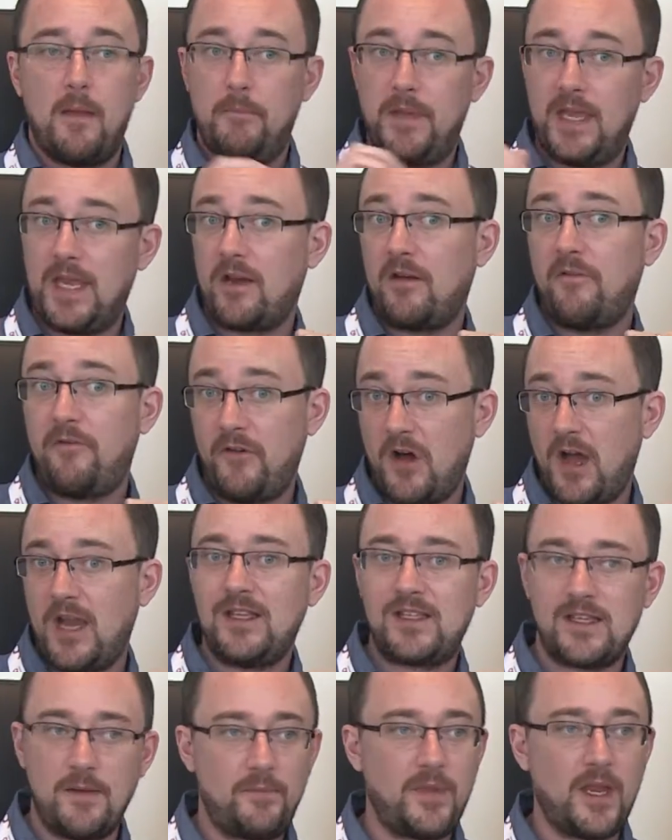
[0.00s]
being able to
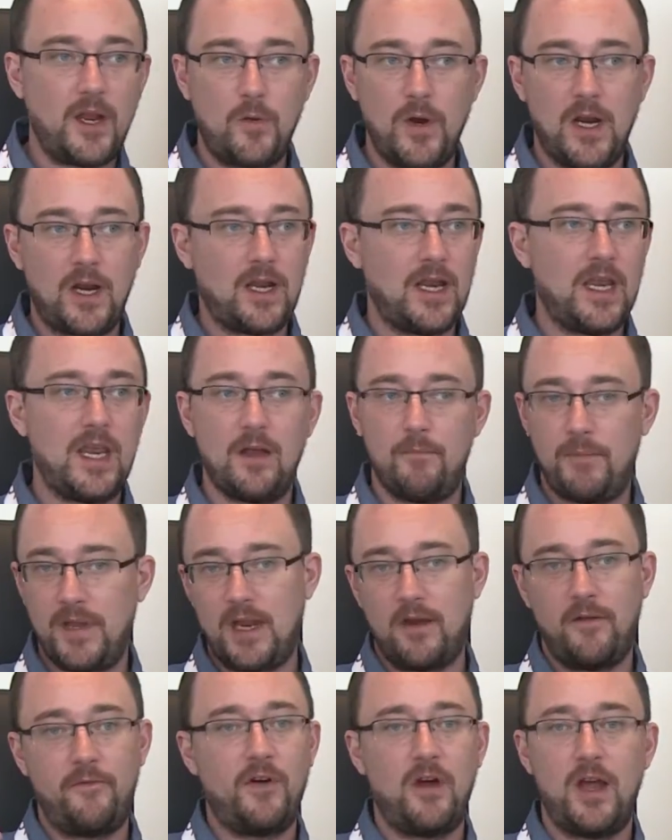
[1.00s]
find something quickly, or
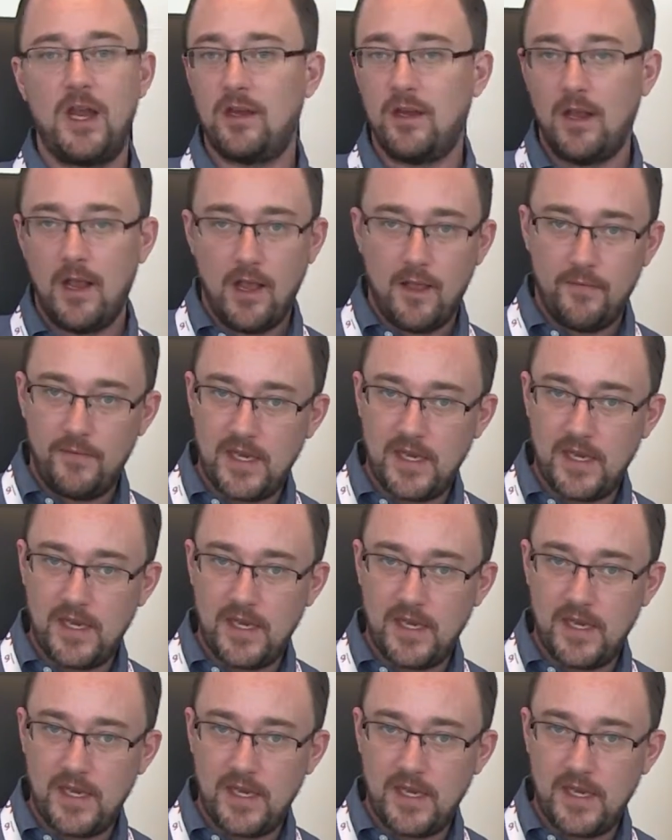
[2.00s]
being able to find